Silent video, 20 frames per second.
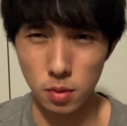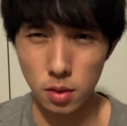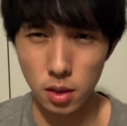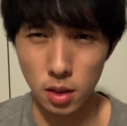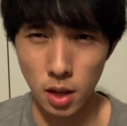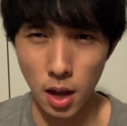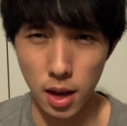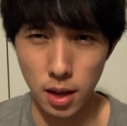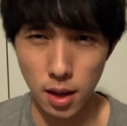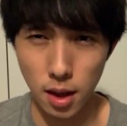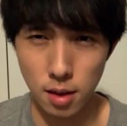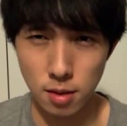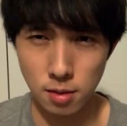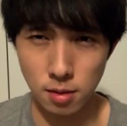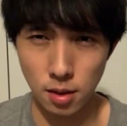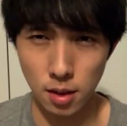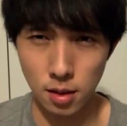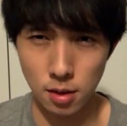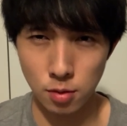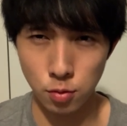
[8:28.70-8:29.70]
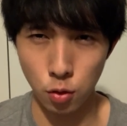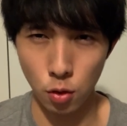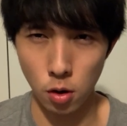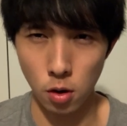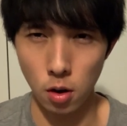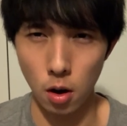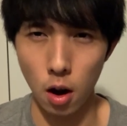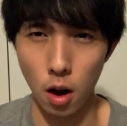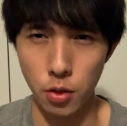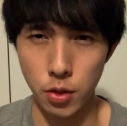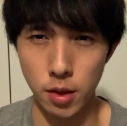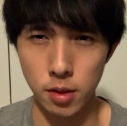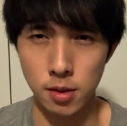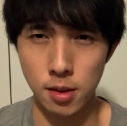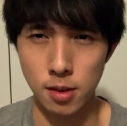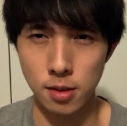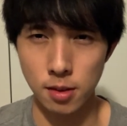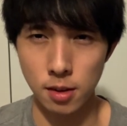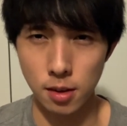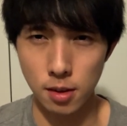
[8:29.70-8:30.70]
I guess it's for
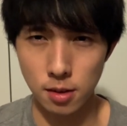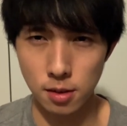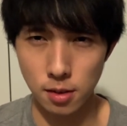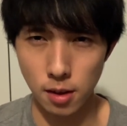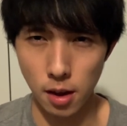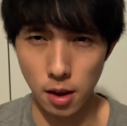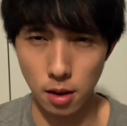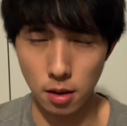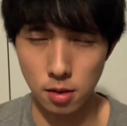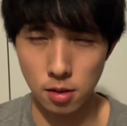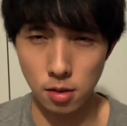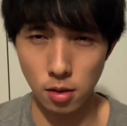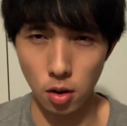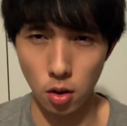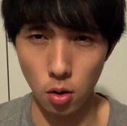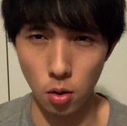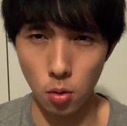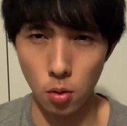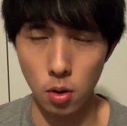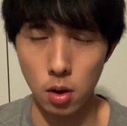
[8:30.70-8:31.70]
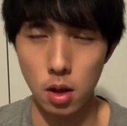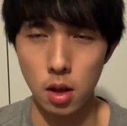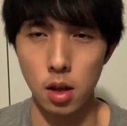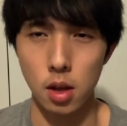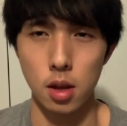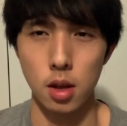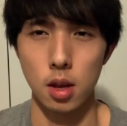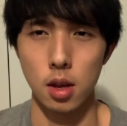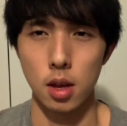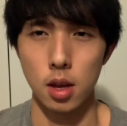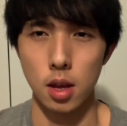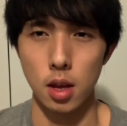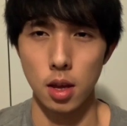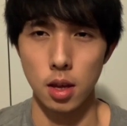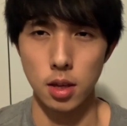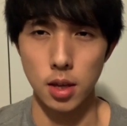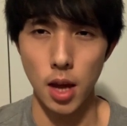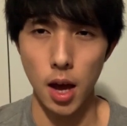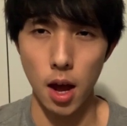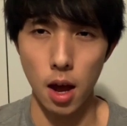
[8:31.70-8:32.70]
authenticity's sake. So
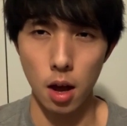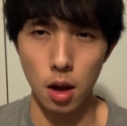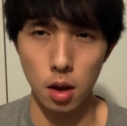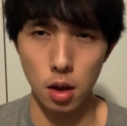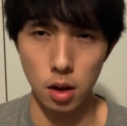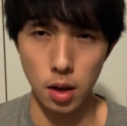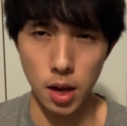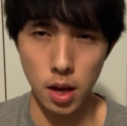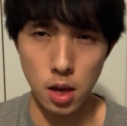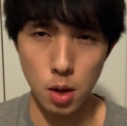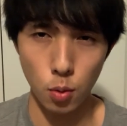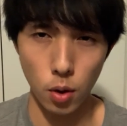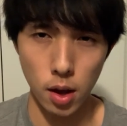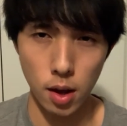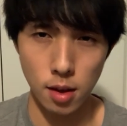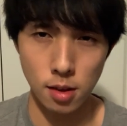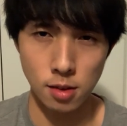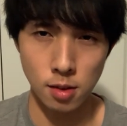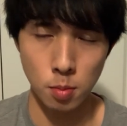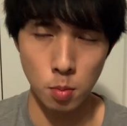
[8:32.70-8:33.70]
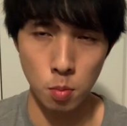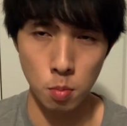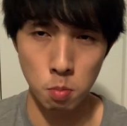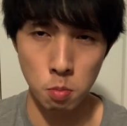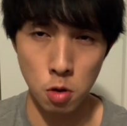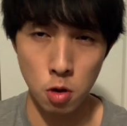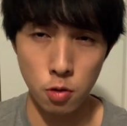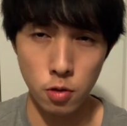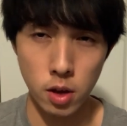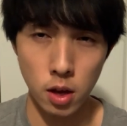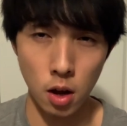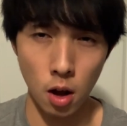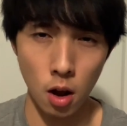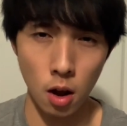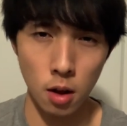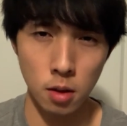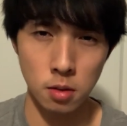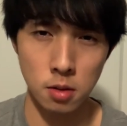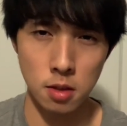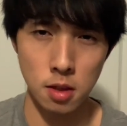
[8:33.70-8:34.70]
yeah, anyways, moving
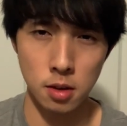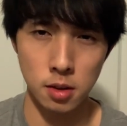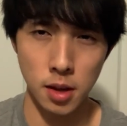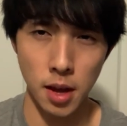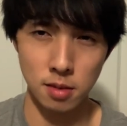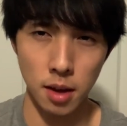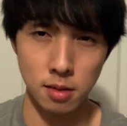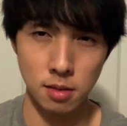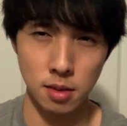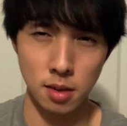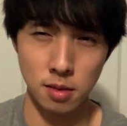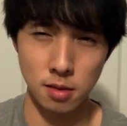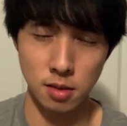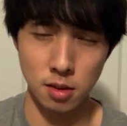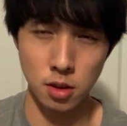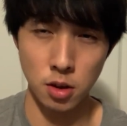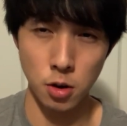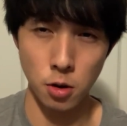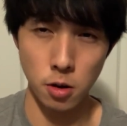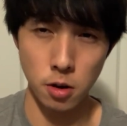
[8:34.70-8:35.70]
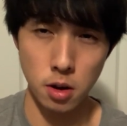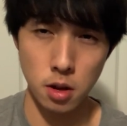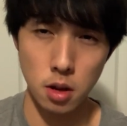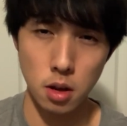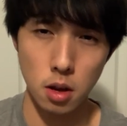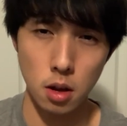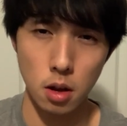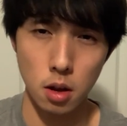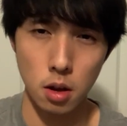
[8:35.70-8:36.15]
on to the next insecurity.